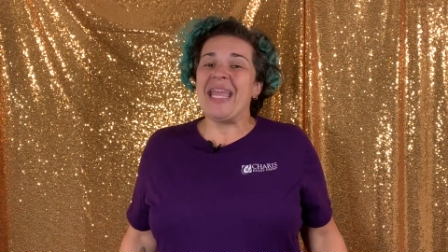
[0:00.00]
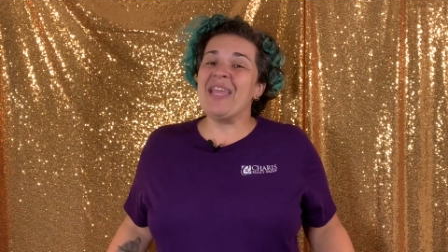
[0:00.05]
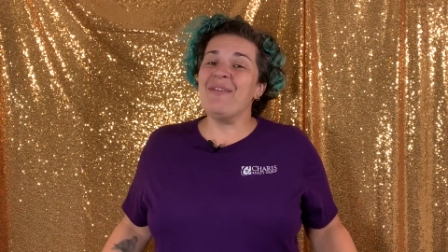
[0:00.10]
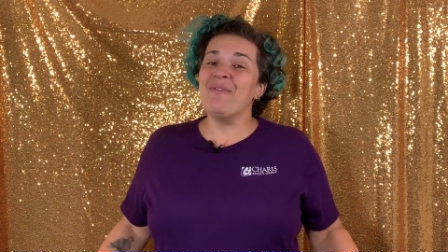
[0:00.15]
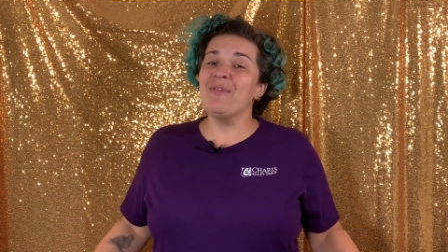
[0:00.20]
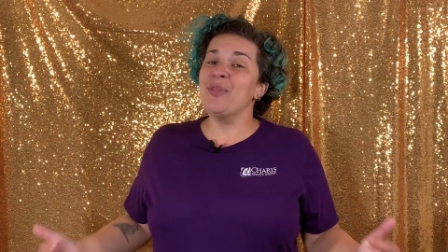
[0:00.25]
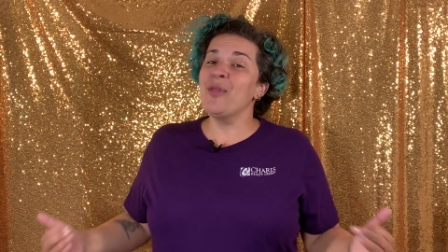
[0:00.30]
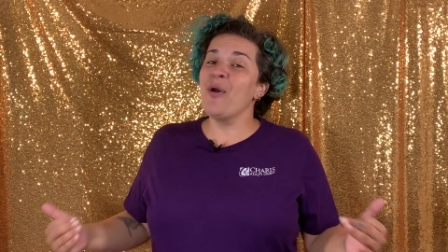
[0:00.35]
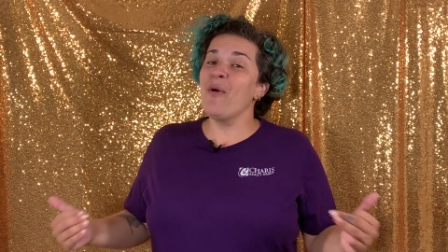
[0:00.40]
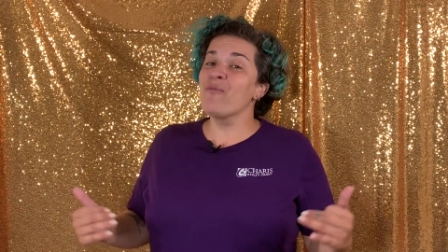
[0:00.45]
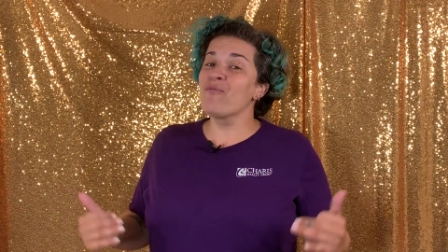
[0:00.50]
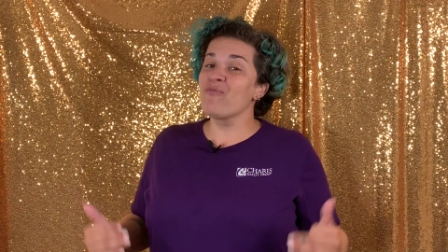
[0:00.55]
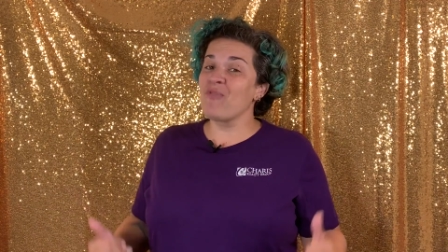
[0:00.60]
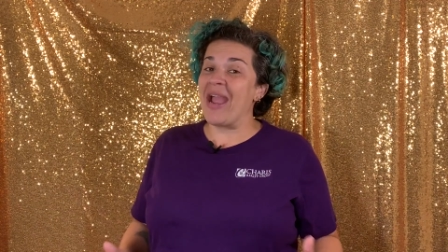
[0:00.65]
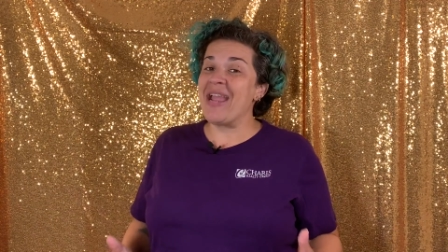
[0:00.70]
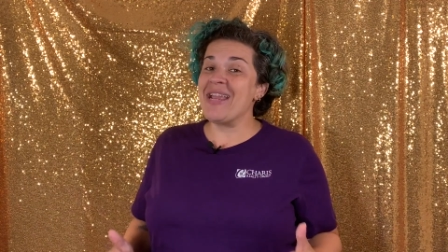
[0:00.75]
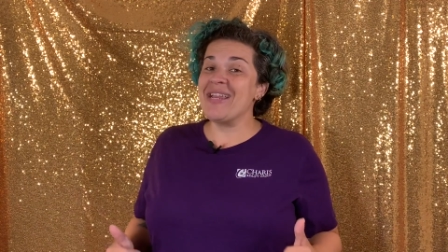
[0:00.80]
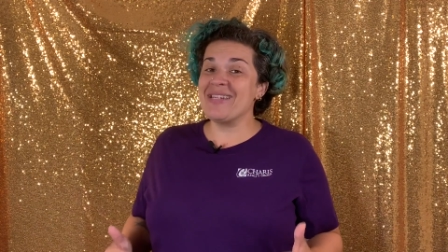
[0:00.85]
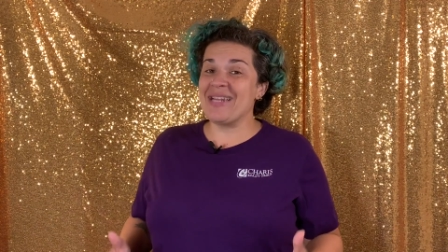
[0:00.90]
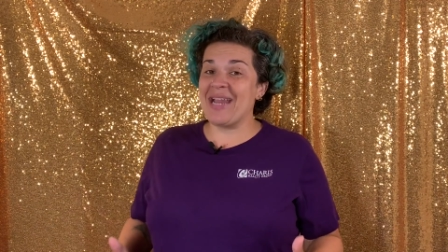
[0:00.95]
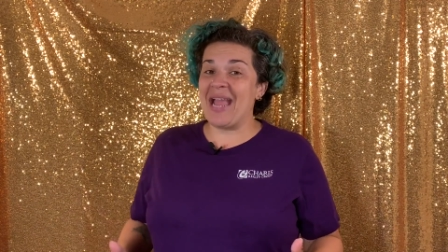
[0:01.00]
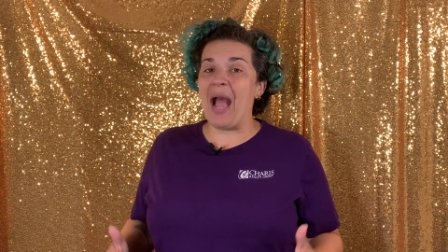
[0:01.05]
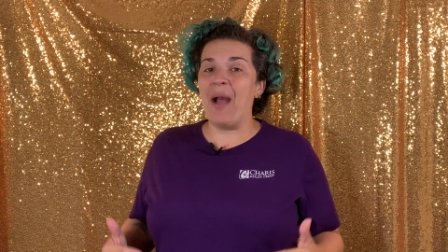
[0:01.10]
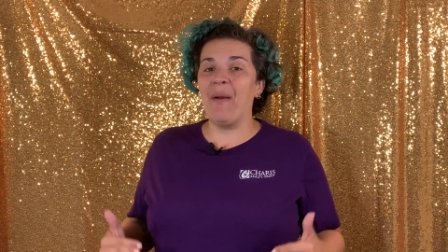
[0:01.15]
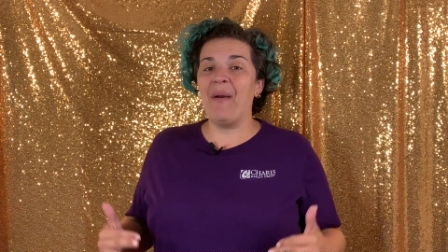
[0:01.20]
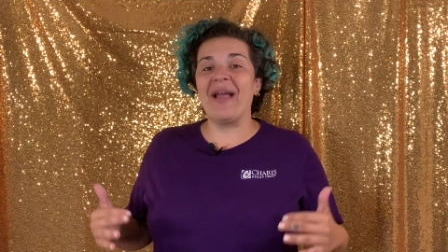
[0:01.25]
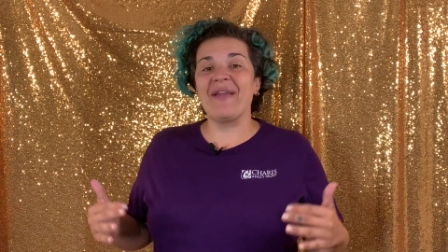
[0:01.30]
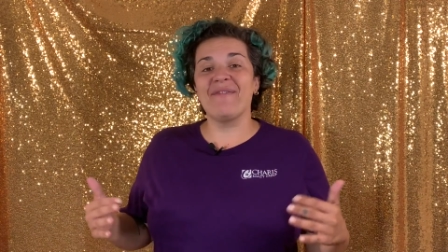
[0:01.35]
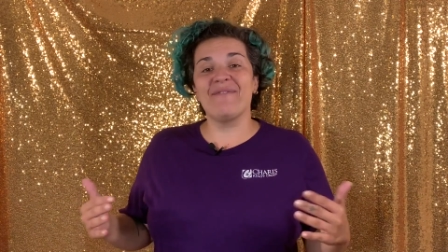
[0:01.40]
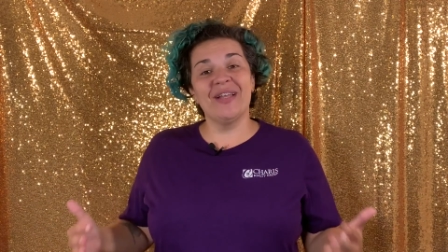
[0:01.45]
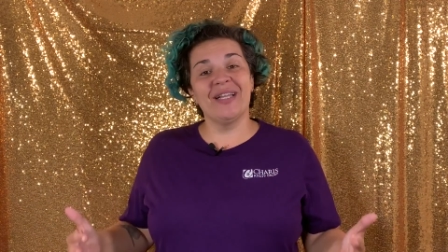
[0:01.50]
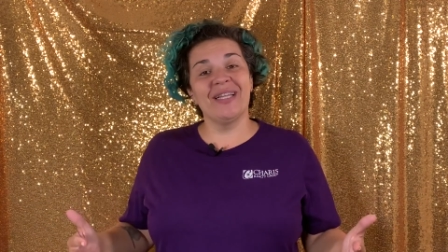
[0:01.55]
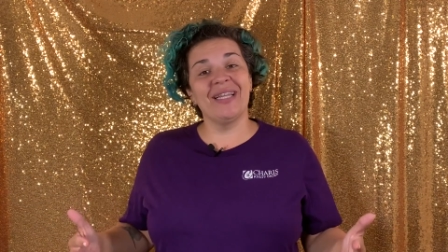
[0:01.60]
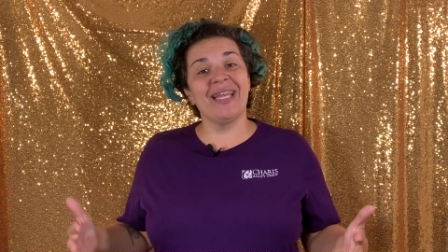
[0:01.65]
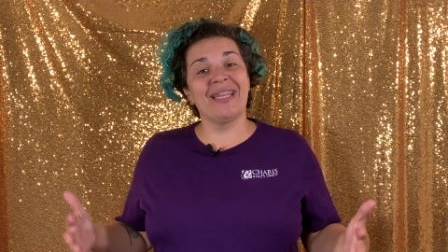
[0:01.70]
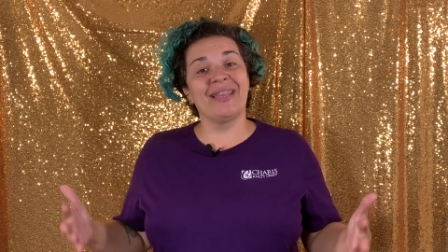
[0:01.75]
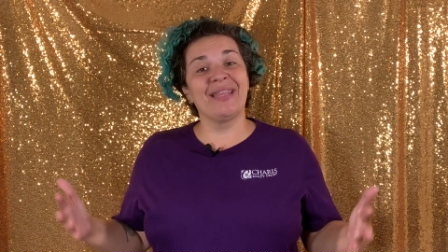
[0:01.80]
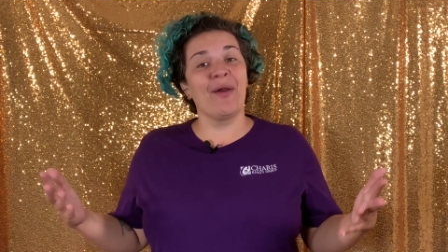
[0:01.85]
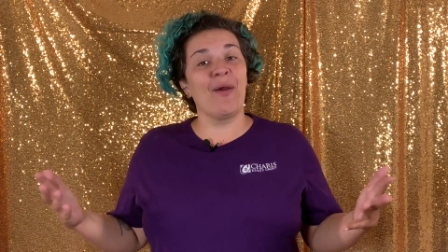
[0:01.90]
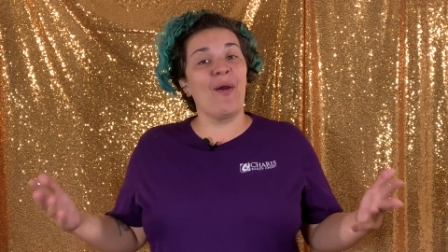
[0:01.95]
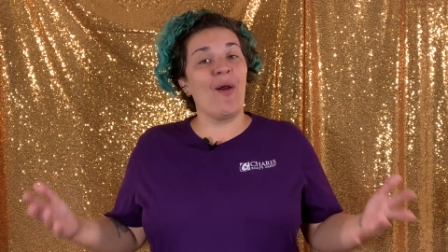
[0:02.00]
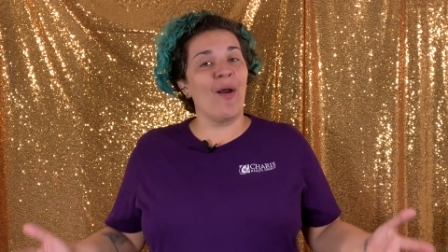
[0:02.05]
Even though right now I feel like there